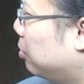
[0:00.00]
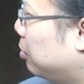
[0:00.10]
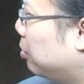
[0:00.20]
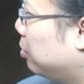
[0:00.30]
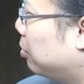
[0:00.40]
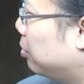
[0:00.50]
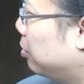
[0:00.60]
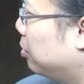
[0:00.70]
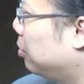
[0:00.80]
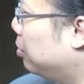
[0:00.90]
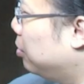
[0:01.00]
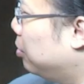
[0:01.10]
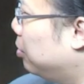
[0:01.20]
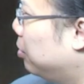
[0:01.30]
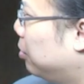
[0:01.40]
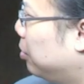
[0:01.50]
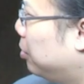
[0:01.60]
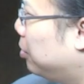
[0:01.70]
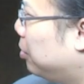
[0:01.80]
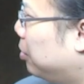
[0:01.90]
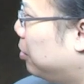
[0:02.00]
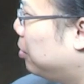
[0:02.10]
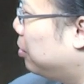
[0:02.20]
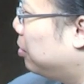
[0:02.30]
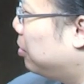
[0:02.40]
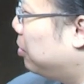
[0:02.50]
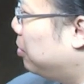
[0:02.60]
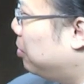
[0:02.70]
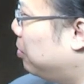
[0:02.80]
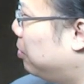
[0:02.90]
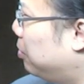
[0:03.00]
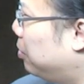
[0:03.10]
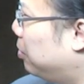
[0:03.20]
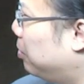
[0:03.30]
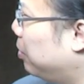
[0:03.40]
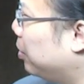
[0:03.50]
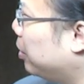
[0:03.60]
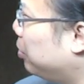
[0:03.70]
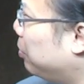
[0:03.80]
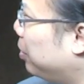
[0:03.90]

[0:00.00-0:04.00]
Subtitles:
No words are spoken by the person on screen.